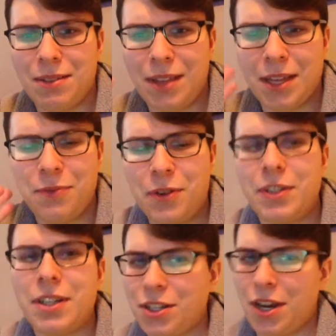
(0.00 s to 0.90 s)
like he
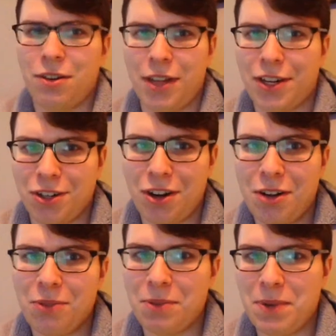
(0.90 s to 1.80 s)
filled an entire lecture
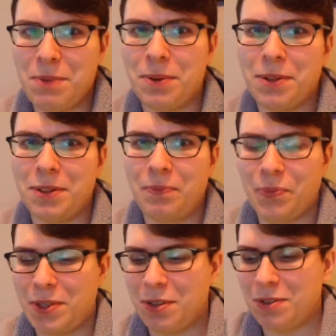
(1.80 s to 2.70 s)
hall with people
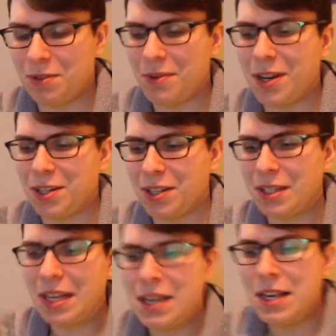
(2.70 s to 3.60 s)
to watch
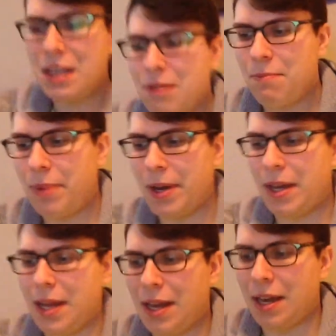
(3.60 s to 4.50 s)
this.
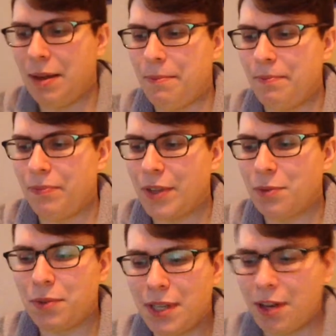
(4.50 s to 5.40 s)
But
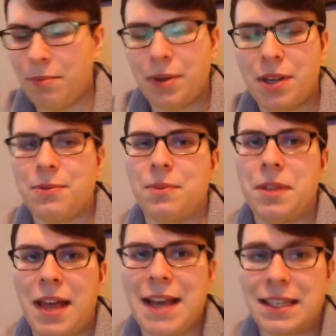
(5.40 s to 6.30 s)
that's where the title of the book comes from,
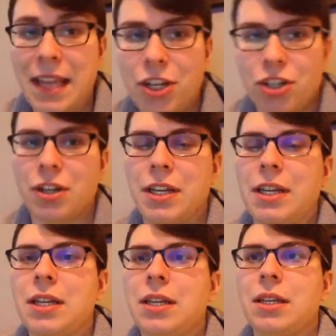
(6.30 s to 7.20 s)
The Last Lecture.
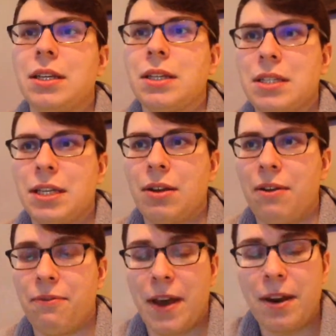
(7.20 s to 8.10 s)
He did
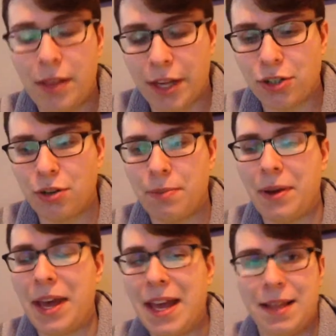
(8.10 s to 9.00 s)
a final lecture
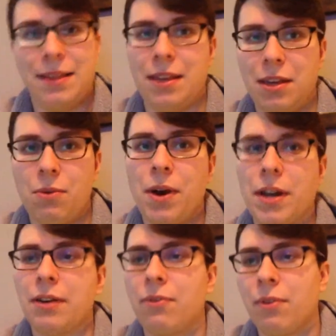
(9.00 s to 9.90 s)
about anything he
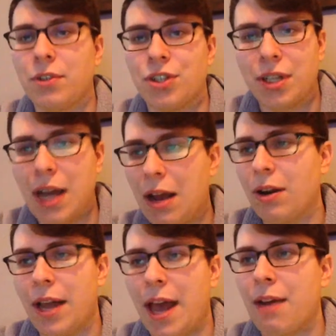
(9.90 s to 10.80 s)
wanted, and for just an hour
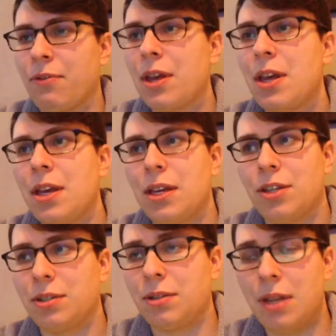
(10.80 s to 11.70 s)
and a half,
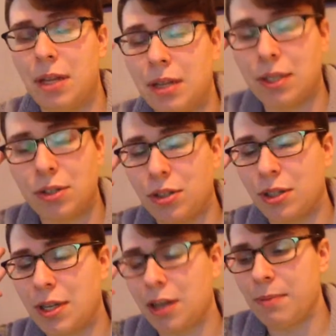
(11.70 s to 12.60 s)
he essentially
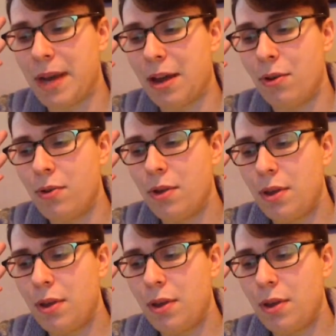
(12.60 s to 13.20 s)
just talked about